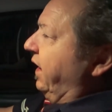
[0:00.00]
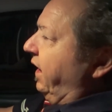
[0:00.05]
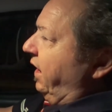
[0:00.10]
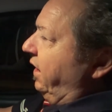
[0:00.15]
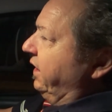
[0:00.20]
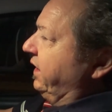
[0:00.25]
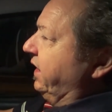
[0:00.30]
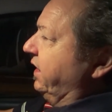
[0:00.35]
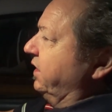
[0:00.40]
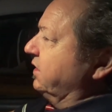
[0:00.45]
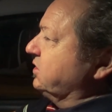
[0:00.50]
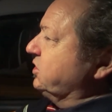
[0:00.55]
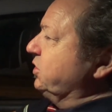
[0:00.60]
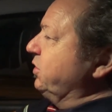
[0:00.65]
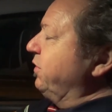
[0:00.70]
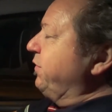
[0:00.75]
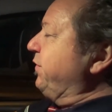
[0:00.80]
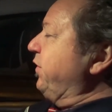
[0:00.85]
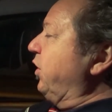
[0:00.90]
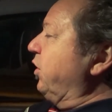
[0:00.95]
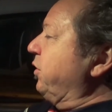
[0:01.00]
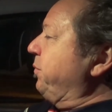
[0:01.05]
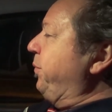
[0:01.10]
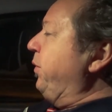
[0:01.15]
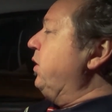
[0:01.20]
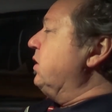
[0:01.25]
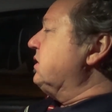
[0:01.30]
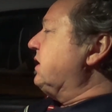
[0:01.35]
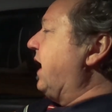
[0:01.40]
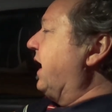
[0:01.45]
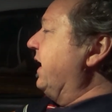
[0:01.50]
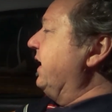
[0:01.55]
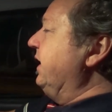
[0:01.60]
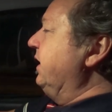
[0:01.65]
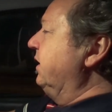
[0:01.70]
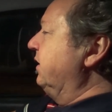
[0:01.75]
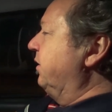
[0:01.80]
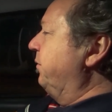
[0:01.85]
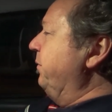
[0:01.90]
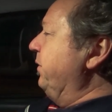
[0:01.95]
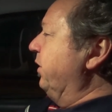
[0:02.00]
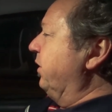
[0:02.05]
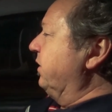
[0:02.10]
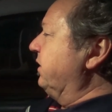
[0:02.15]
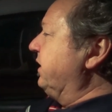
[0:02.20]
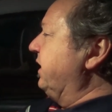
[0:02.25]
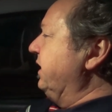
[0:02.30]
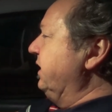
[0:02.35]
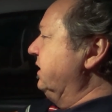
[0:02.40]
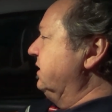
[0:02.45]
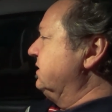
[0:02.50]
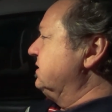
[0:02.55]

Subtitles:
I'm going to do a vlog per day on my holiday.